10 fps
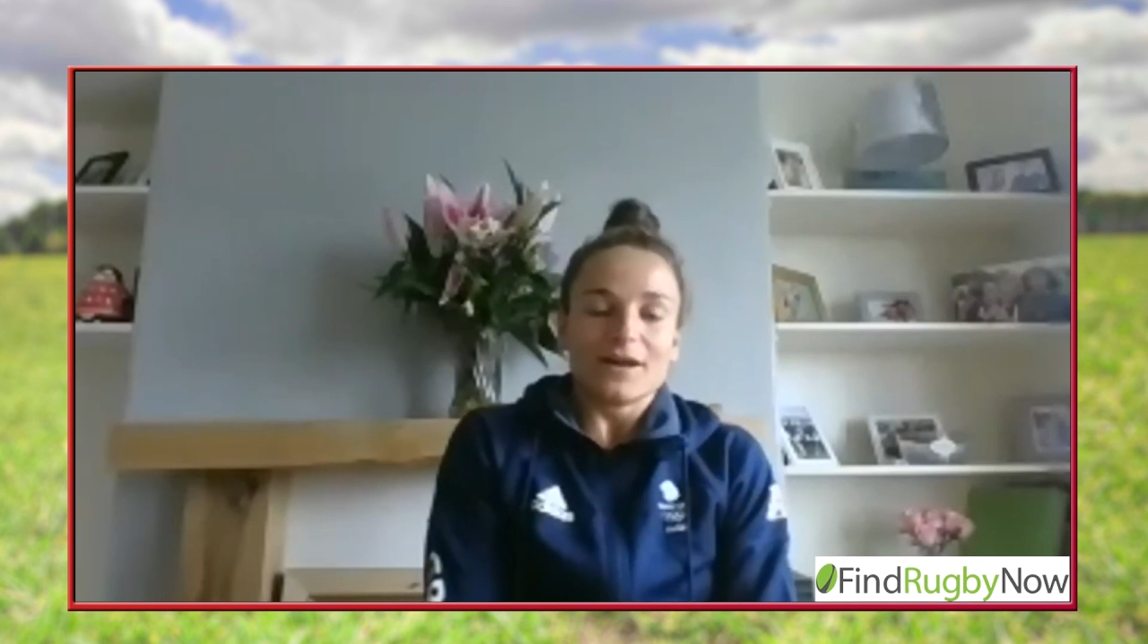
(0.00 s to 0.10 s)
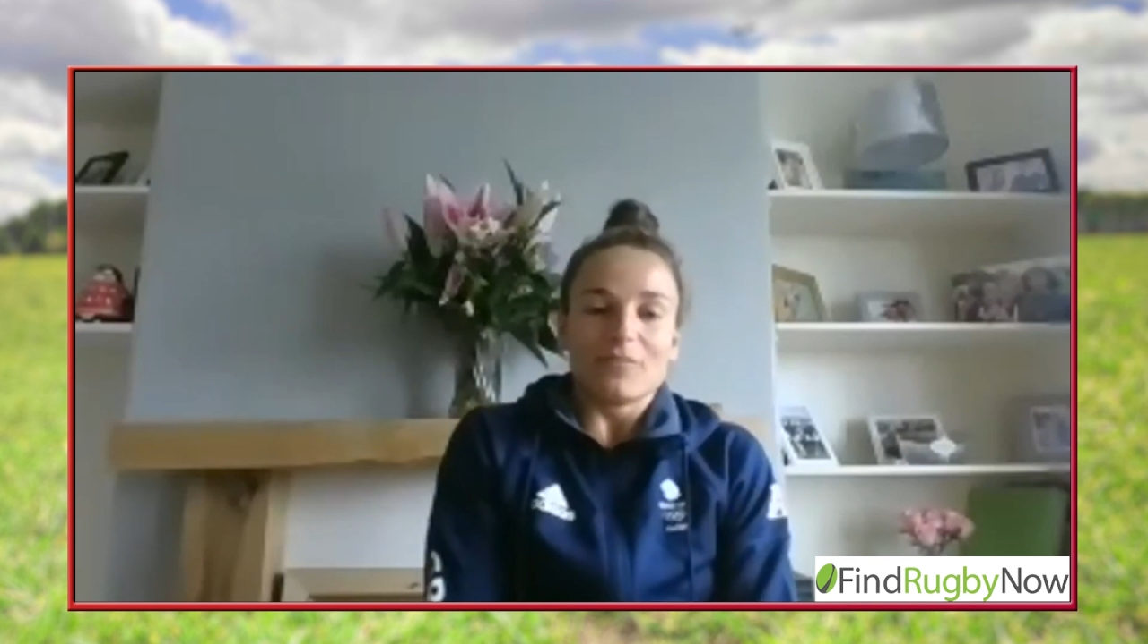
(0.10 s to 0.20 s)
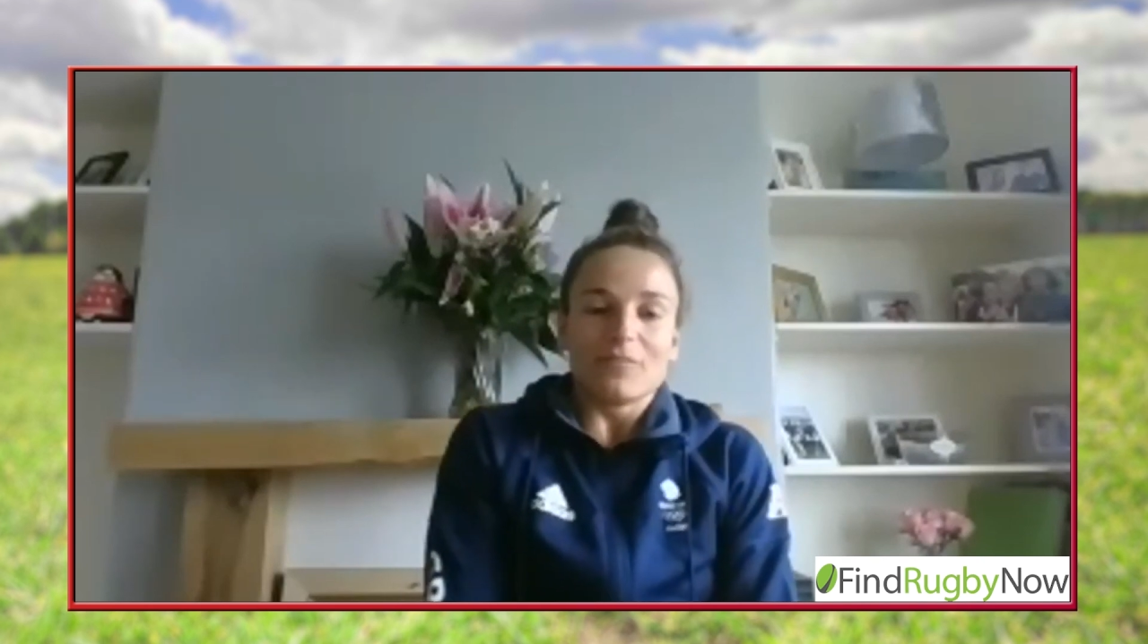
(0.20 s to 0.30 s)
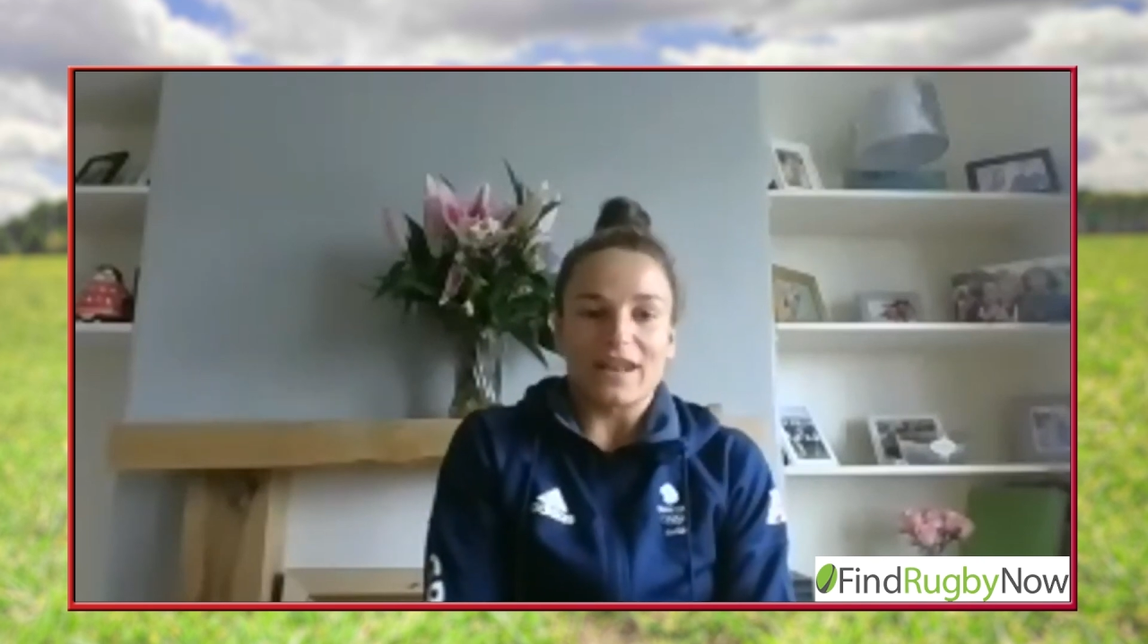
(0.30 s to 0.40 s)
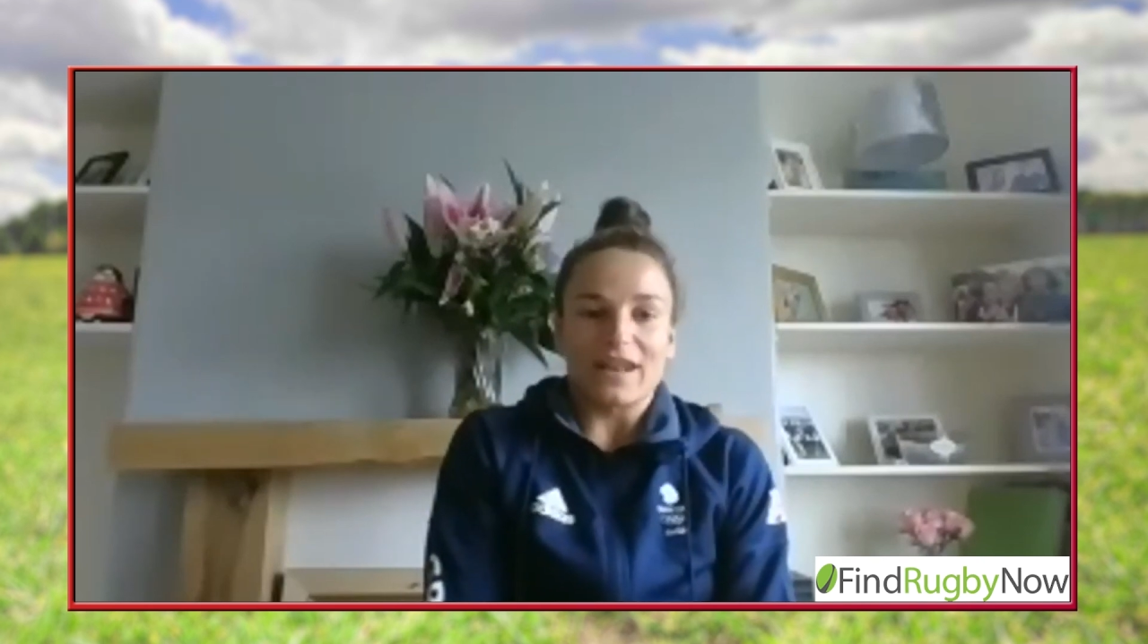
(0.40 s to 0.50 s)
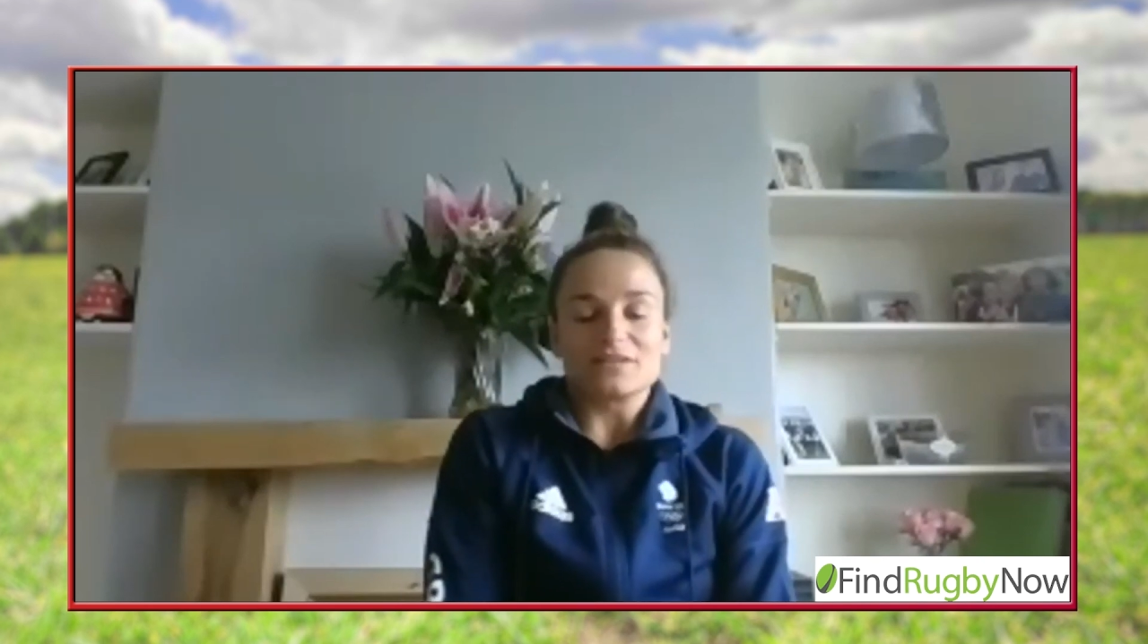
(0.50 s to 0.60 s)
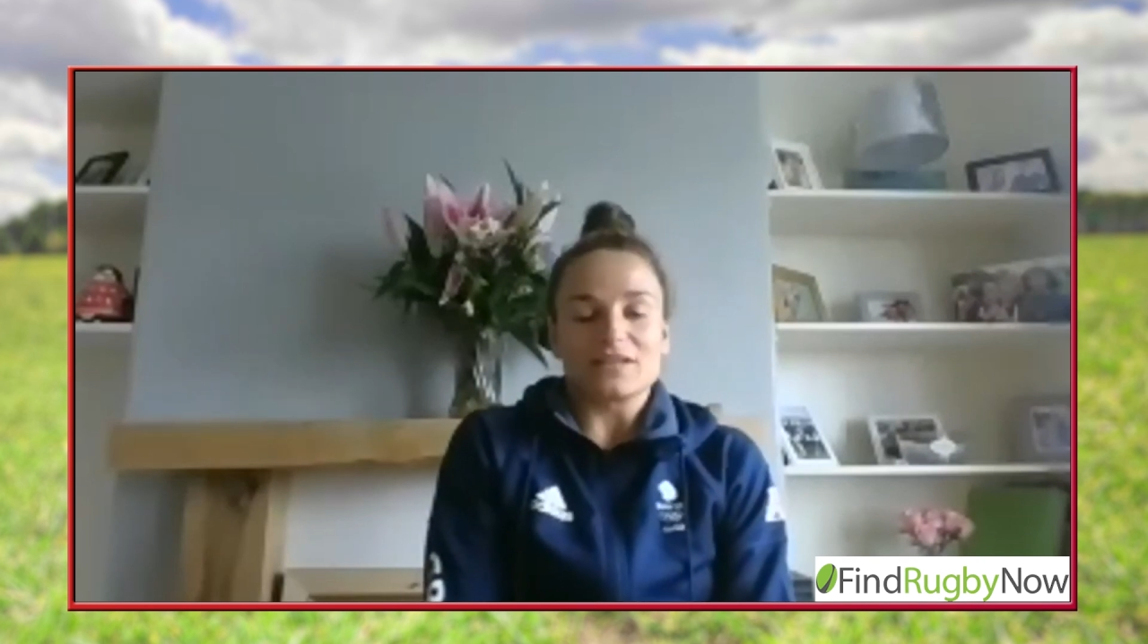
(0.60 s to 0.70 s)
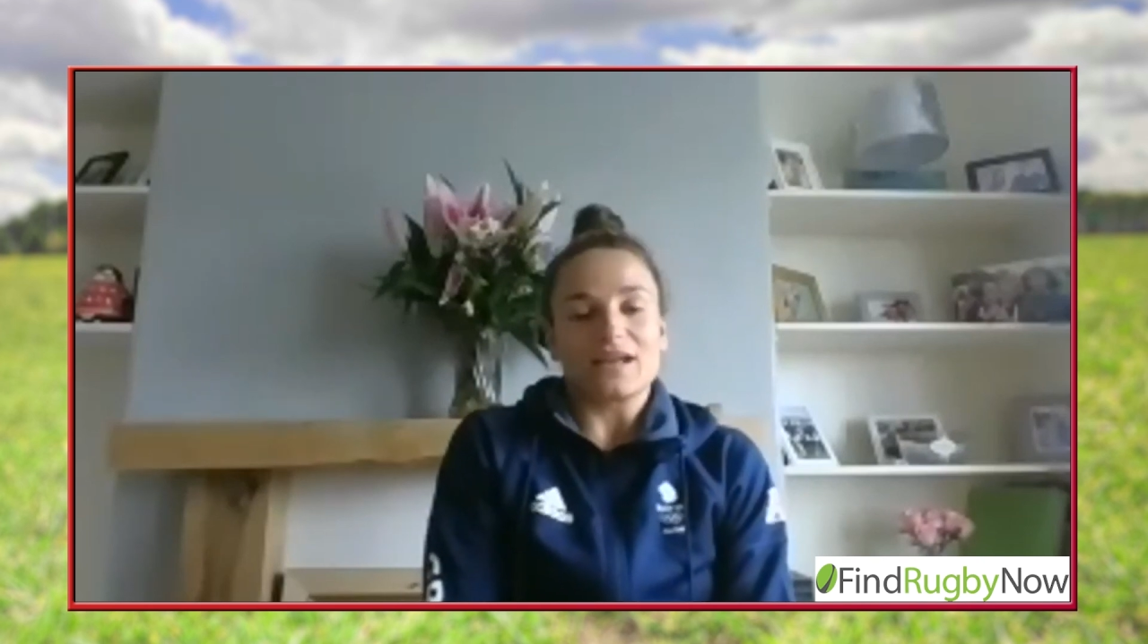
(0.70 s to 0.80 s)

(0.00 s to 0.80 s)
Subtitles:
But then I was